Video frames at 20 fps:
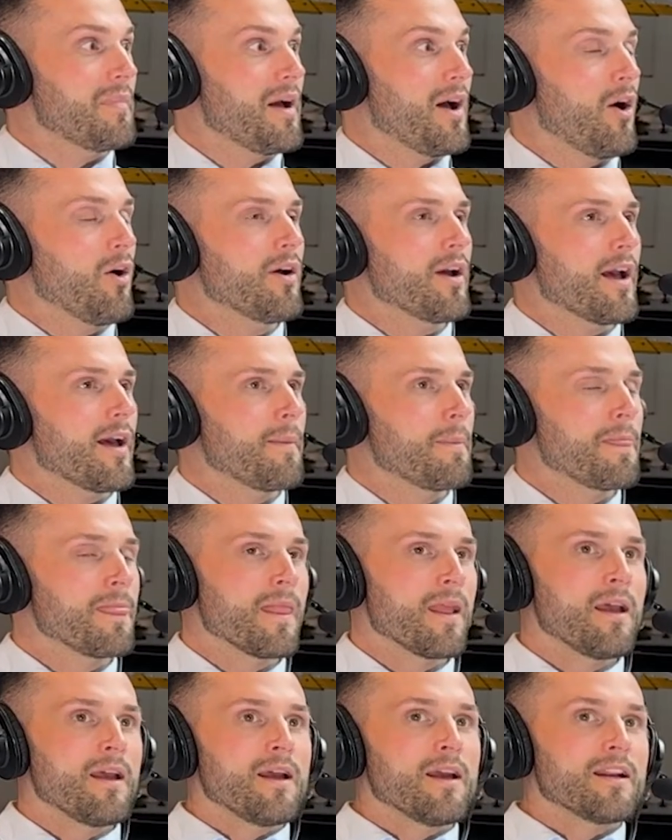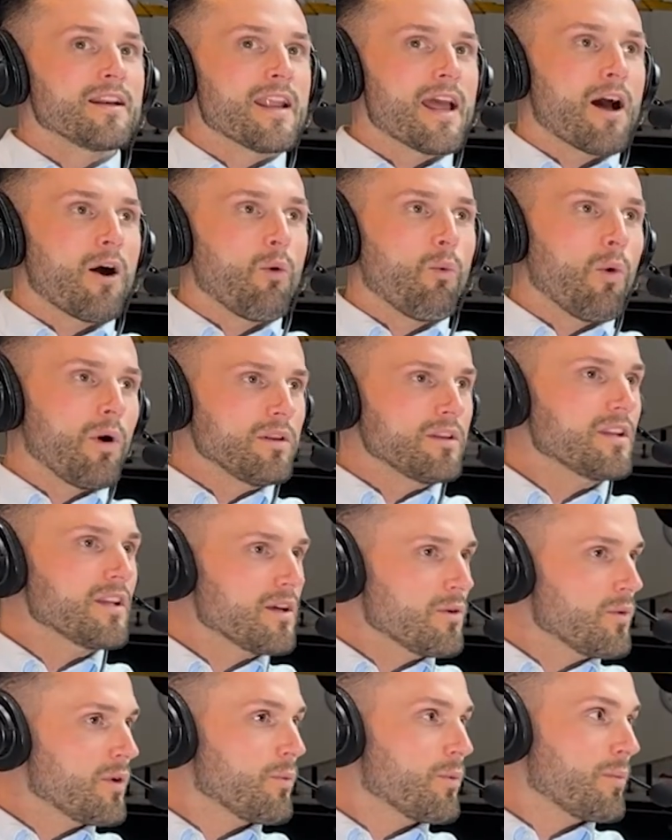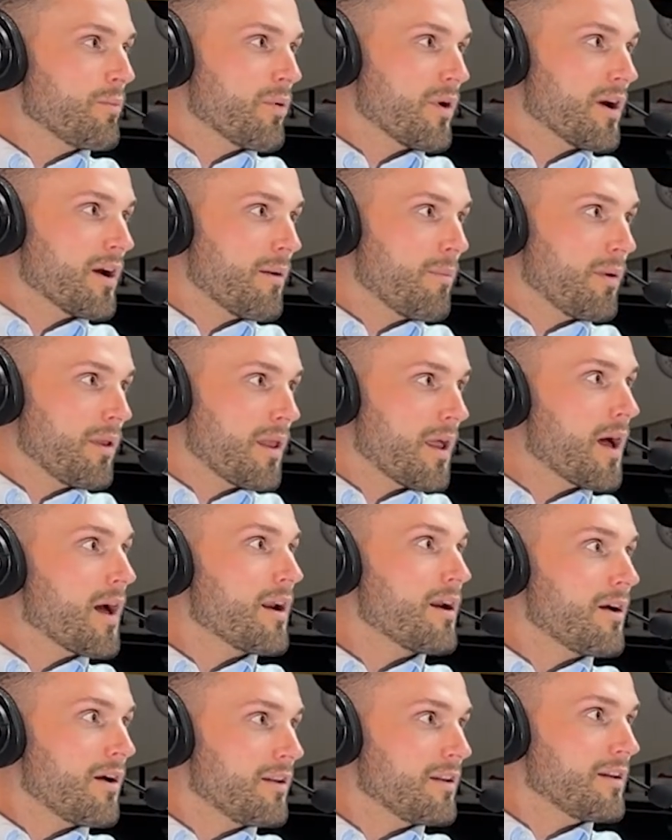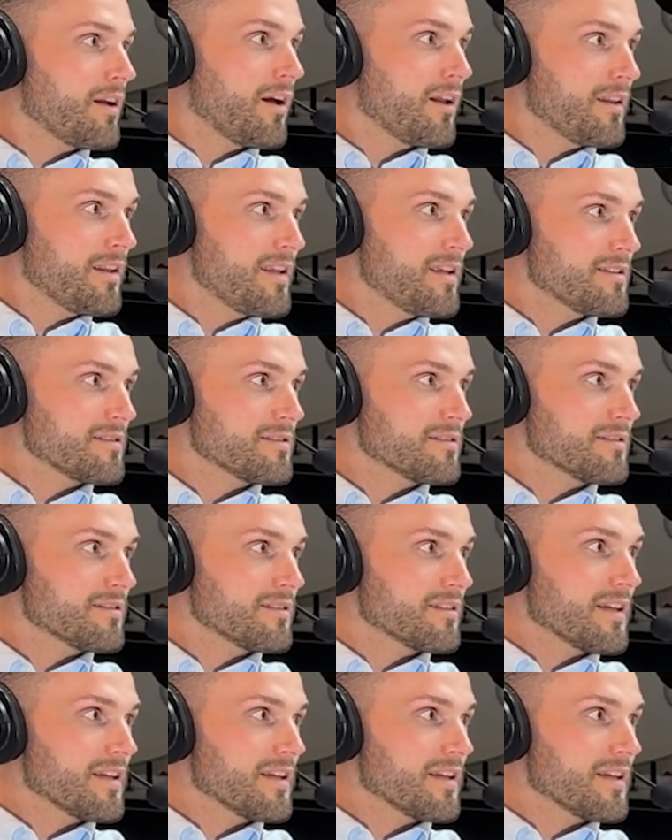Okay. Now, one thing that we bring up a lot on this